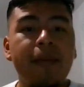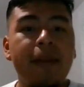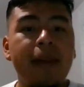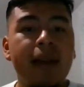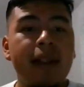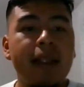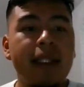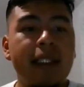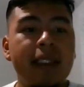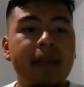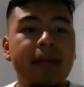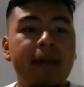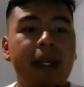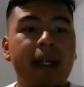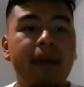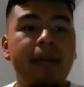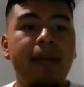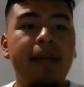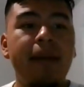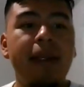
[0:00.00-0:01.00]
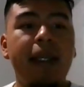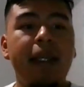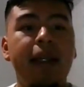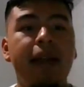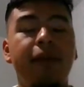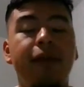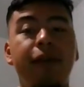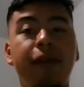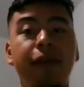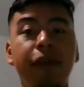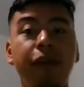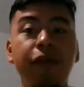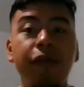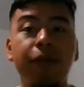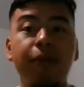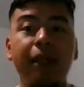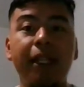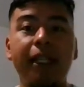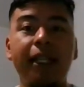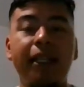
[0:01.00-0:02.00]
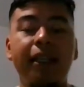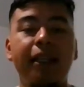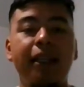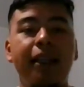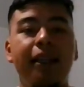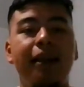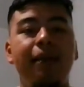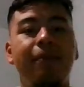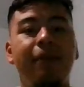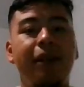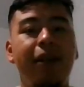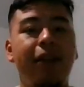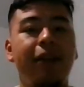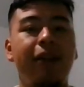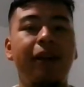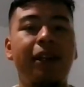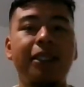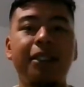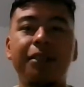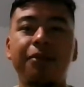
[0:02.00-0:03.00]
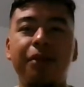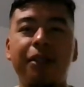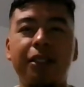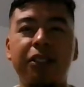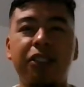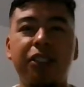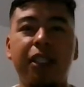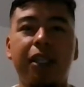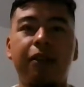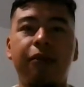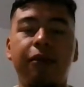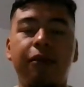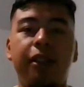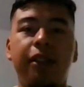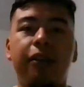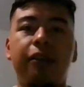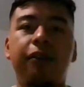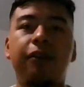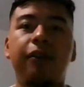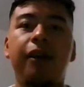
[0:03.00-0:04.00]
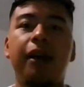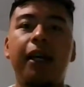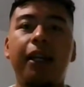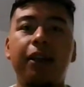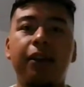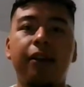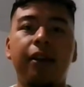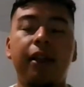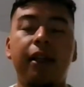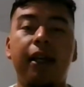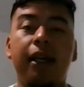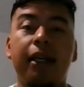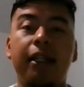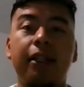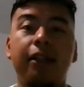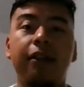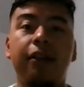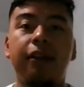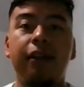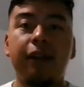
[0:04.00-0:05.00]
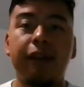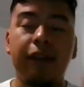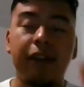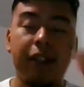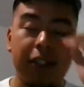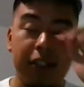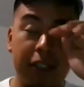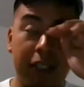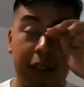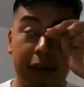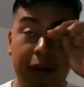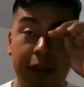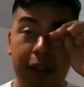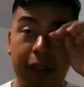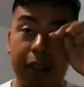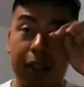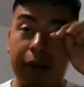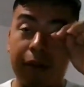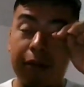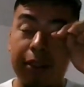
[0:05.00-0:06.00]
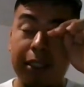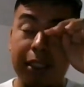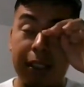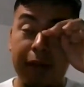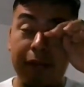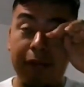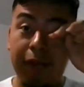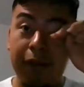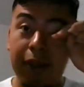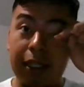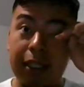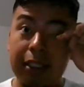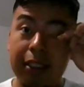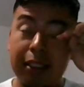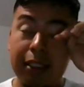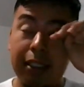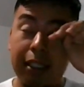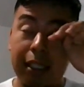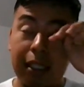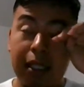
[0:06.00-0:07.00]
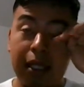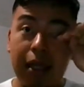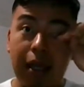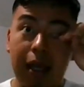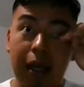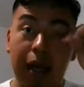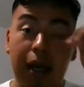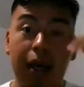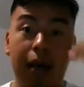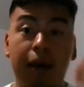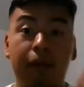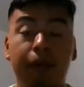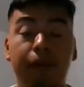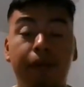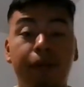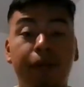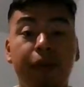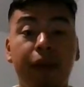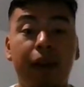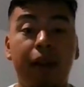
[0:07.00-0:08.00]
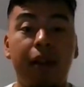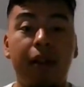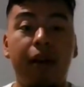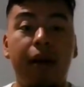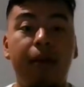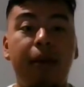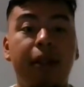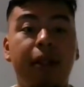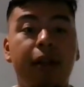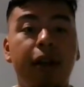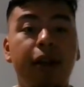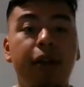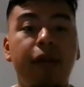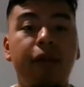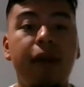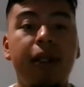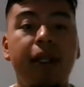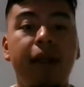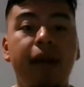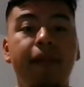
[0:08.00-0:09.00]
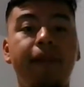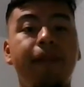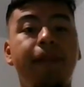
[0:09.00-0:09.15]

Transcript: This might be a review for many, but I just want to share it with you and if you could share with your loved ones and friends, about the earthquake.